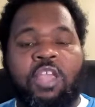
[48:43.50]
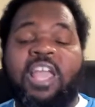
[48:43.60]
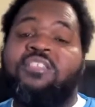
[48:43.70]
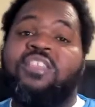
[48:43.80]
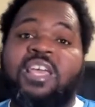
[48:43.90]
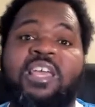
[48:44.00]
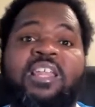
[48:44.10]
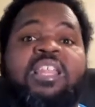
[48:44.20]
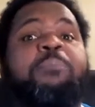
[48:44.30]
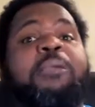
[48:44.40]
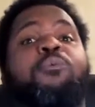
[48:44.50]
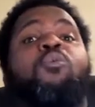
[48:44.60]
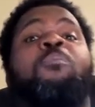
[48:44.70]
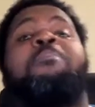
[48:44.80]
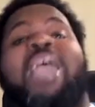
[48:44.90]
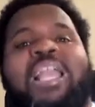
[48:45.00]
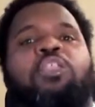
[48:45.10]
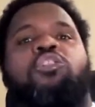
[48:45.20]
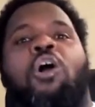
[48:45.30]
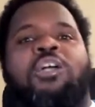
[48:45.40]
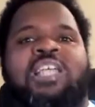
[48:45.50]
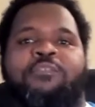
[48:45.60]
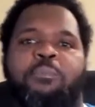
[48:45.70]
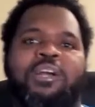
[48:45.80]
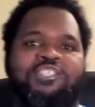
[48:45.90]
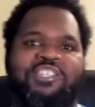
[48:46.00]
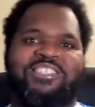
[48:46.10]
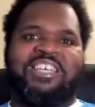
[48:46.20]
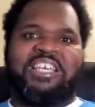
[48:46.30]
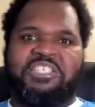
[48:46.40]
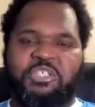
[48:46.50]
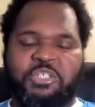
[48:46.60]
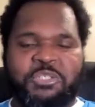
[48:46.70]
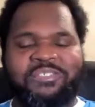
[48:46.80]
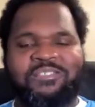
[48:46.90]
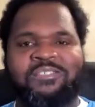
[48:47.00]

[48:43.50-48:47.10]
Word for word: And then the people who make the laws have a prejudice against you.